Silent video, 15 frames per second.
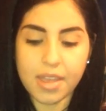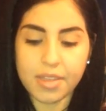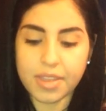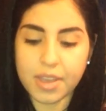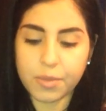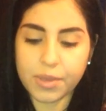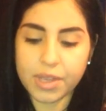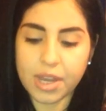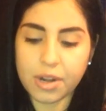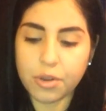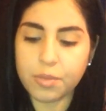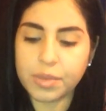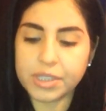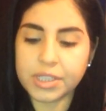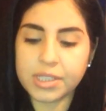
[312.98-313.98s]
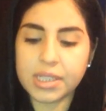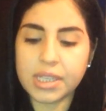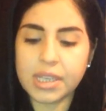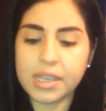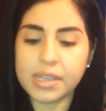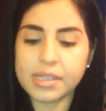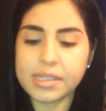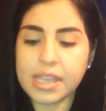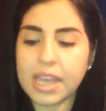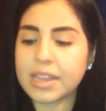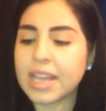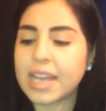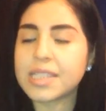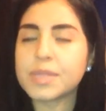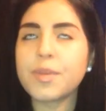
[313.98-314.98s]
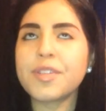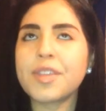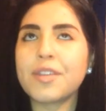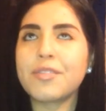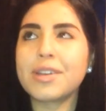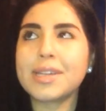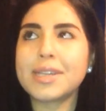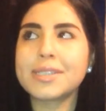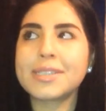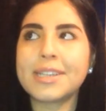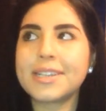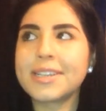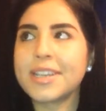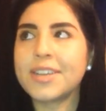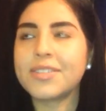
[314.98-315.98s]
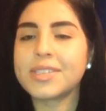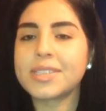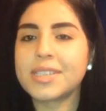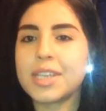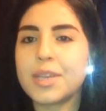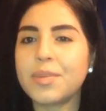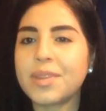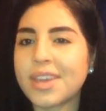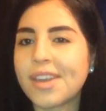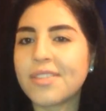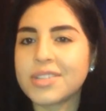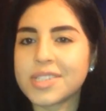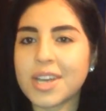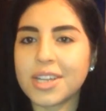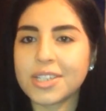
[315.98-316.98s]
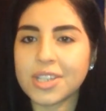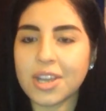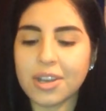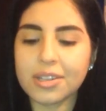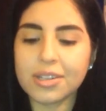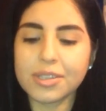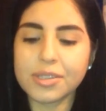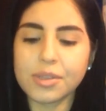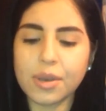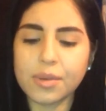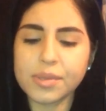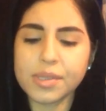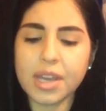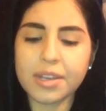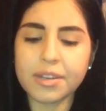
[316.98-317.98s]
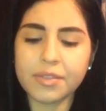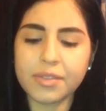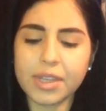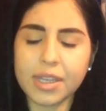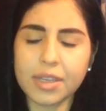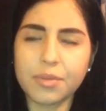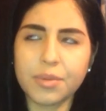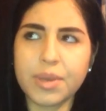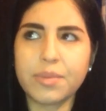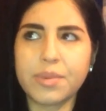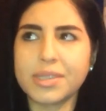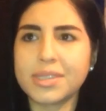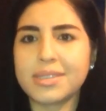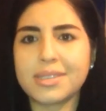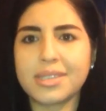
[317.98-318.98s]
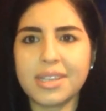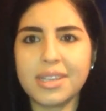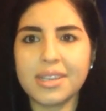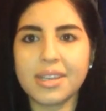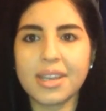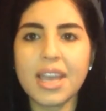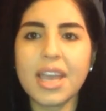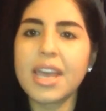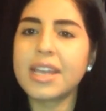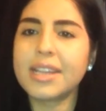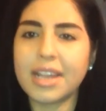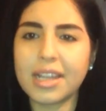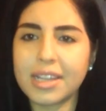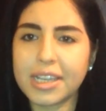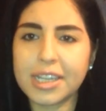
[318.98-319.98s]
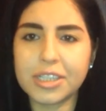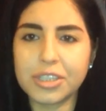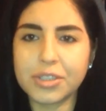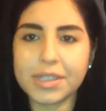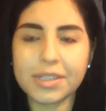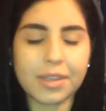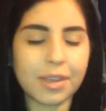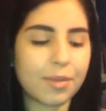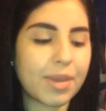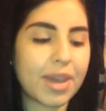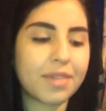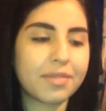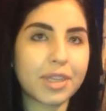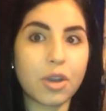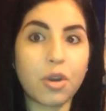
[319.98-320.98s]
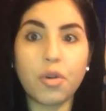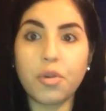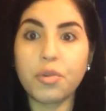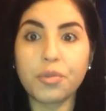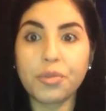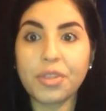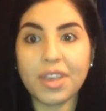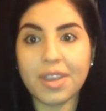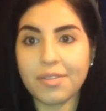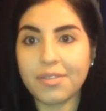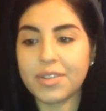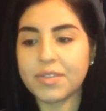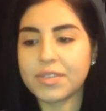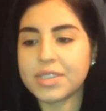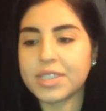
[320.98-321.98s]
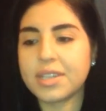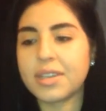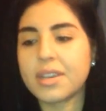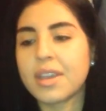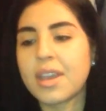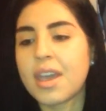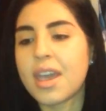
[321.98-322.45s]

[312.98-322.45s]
Then we got a whole bunch of teas, and last month I realized they didn't give us tea but they gave us hot chocolate, so I was kind of like, wait, where's the tea? Not like I drink them, I have like a whole thing full of tea.